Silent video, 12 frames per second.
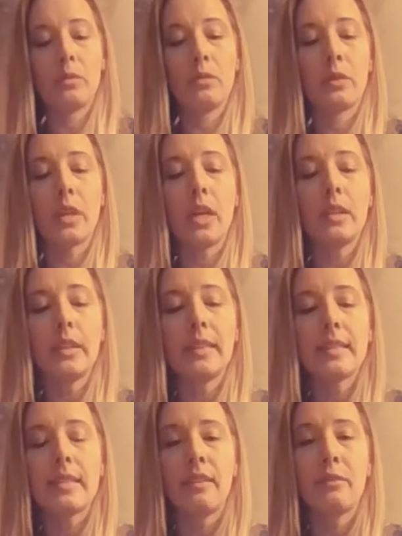
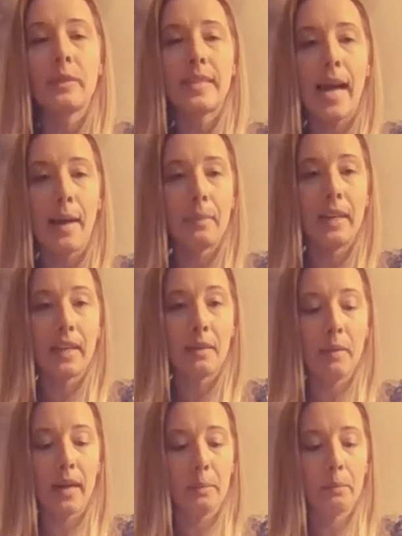regardless of what's happening in
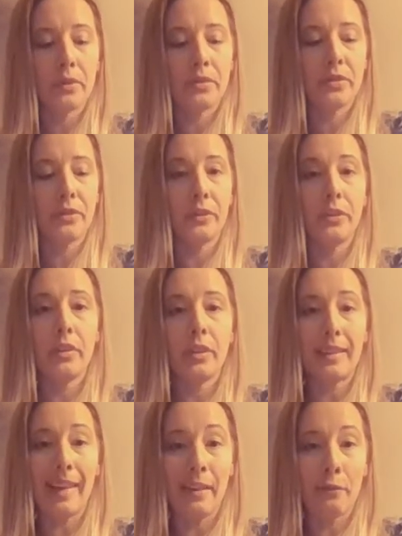my personal
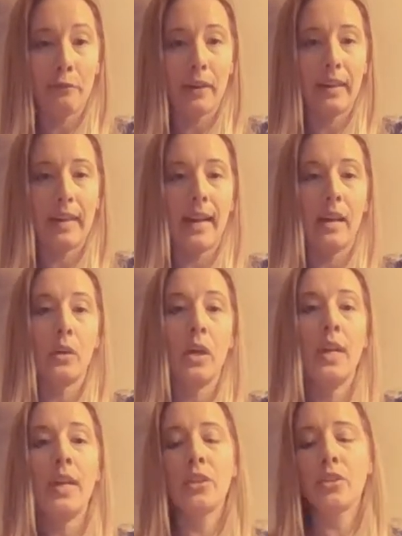life right now,
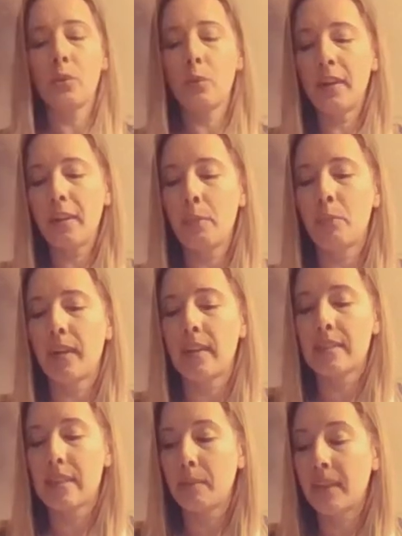to really bring
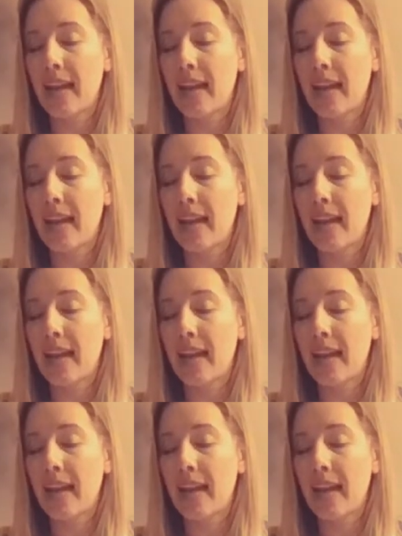some